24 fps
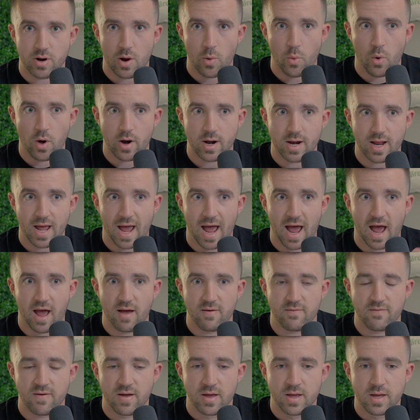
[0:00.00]
I wanted to
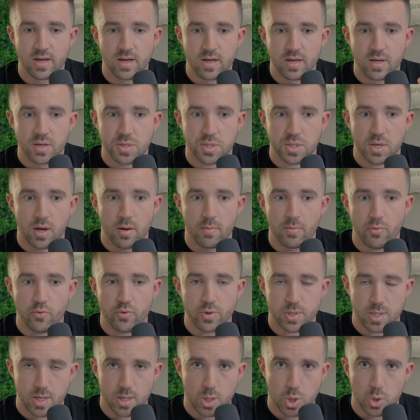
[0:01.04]
have some
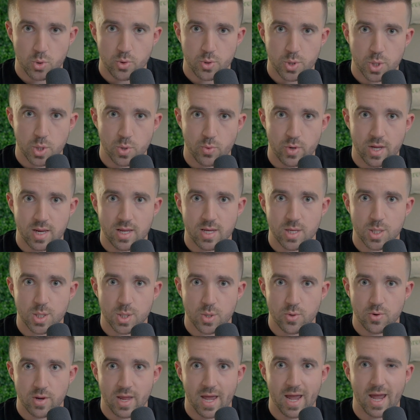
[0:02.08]
residual sweetness
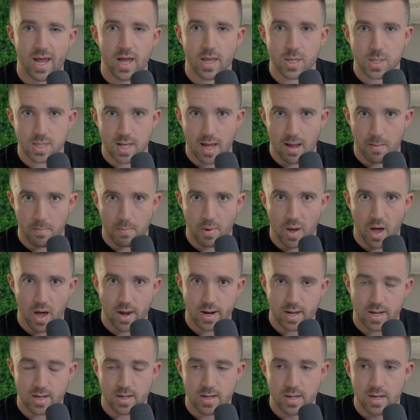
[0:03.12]
to enhance that
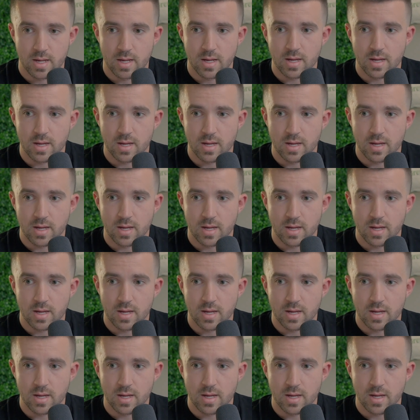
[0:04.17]
body.